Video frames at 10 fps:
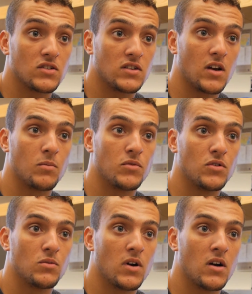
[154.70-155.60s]
and help
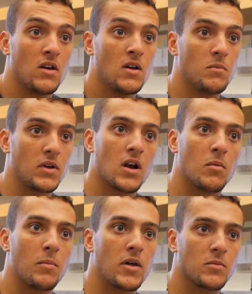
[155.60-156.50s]
you become
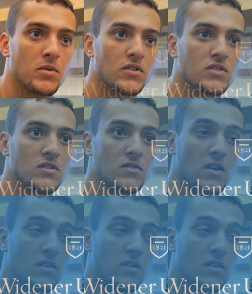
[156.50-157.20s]
a better person.